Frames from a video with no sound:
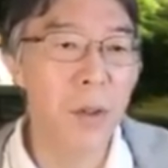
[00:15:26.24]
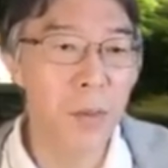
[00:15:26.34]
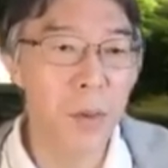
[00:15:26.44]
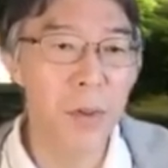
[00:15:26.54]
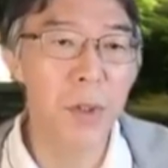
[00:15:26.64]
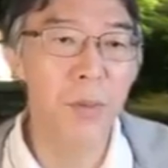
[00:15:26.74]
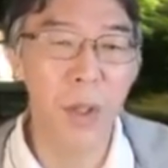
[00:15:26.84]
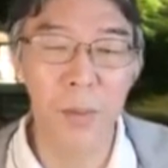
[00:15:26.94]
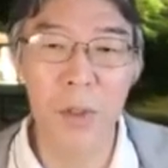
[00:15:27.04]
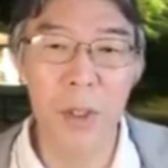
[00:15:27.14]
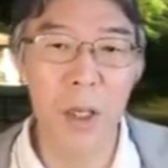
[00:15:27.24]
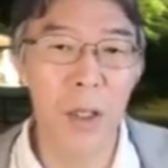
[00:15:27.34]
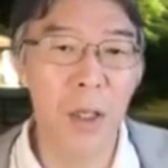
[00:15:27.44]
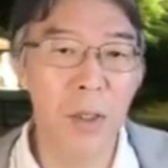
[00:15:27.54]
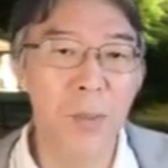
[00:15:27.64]
both of them
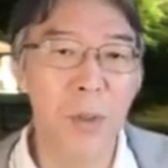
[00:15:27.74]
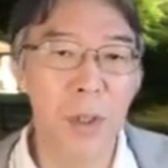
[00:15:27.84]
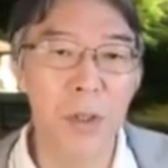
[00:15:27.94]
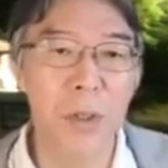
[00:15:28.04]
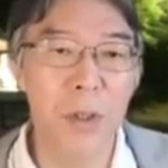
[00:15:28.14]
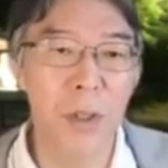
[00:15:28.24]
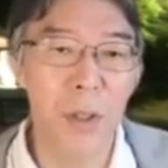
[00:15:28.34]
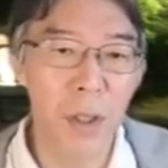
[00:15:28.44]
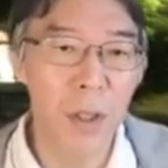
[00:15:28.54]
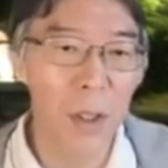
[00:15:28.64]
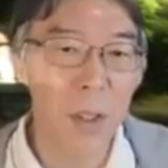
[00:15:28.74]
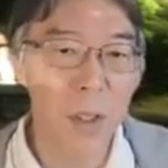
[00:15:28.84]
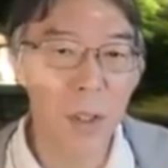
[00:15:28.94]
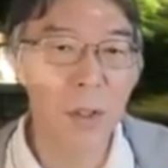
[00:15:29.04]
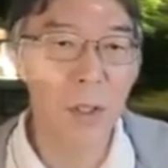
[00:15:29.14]
decay exponentially
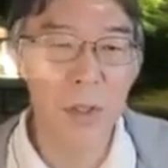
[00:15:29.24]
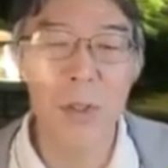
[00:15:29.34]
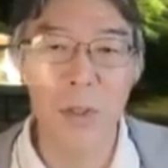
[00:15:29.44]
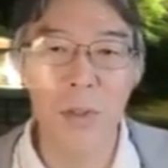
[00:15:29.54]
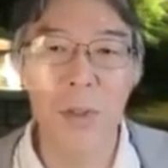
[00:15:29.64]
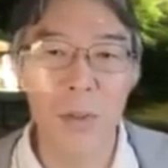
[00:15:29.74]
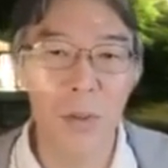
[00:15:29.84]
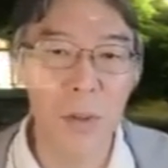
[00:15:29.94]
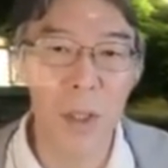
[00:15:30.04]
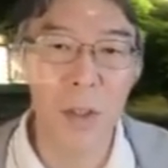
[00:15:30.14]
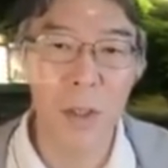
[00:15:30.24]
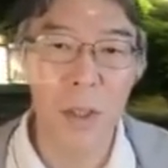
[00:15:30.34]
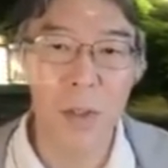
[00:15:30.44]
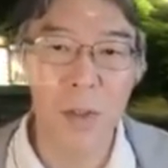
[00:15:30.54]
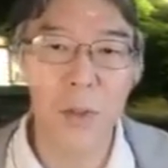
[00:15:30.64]
in distance. Okay,
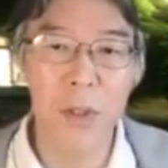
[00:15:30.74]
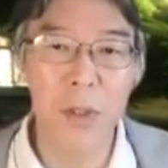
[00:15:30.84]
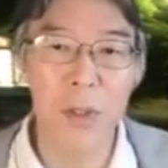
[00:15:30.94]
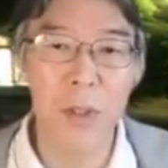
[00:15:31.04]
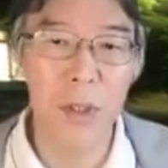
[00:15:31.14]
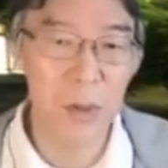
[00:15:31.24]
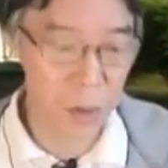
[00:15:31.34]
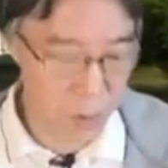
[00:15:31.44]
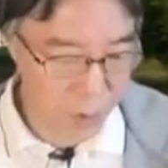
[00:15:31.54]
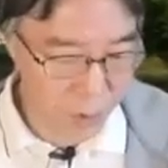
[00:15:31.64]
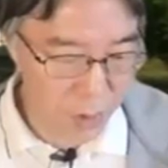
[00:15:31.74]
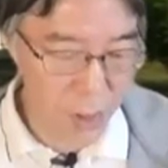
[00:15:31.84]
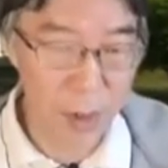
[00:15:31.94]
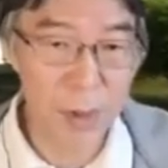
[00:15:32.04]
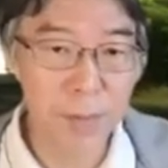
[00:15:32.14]
so this is a disordered
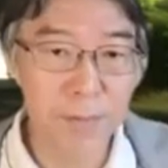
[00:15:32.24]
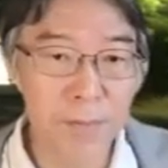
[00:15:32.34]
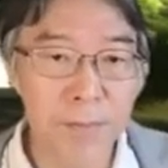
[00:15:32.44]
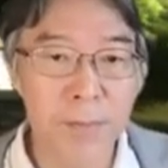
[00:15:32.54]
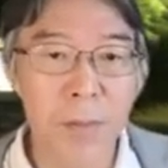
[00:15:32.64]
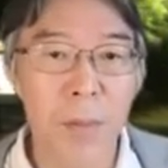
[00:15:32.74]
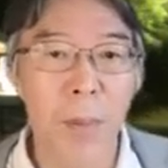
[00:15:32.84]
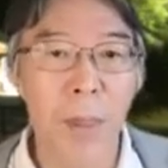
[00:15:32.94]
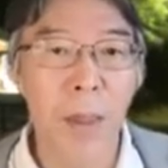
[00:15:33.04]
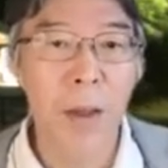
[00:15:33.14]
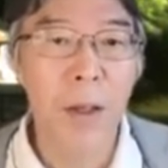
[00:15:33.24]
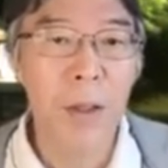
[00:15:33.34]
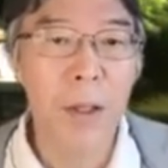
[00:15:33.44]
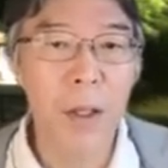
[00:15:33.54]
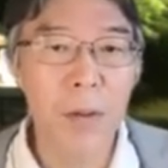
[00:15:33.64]
state.
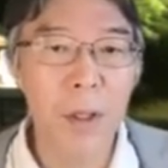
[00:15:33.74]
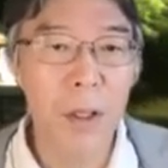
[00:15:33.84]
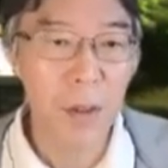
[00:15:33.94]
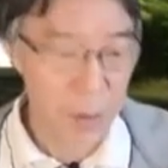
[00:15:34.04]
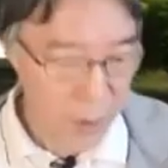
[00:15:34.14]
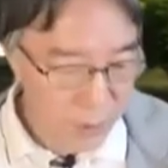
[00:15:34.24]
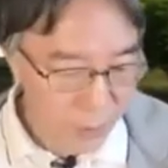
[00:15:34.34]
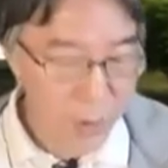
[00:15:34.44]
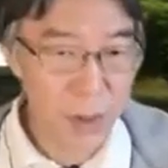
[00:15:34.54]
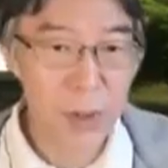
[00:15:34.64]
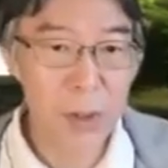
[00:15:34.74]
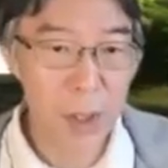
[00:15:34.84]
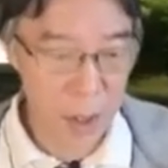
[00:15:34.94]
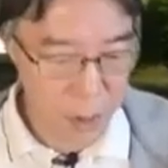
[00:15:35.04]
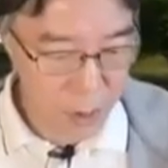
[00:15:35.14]
Now, as for this
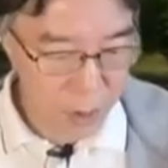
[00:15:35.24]
state,